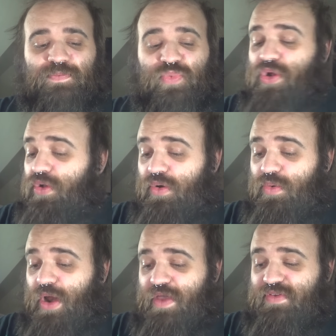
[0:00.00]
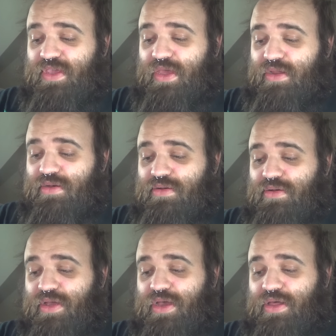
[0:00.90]
We don't know what we're having yet.
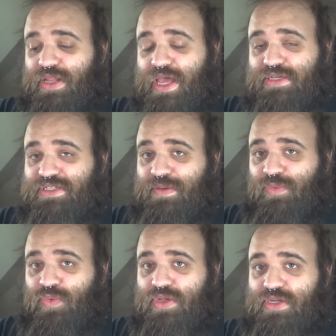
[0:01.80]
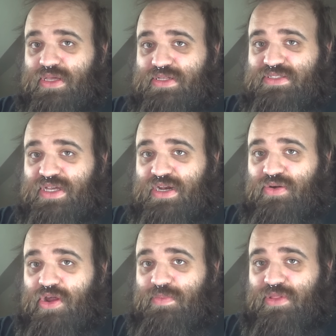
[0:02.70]
Last time we went to get a
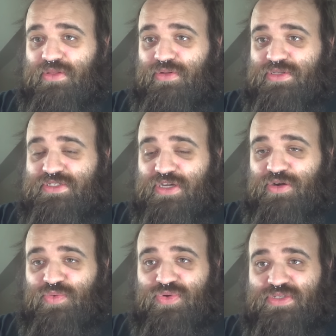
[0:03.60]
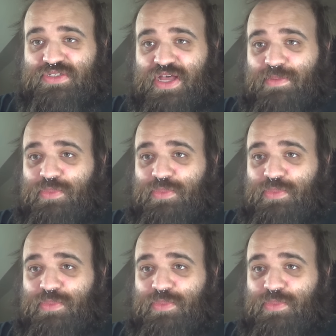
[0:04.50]
sonogram, the little sucker wouldn't stop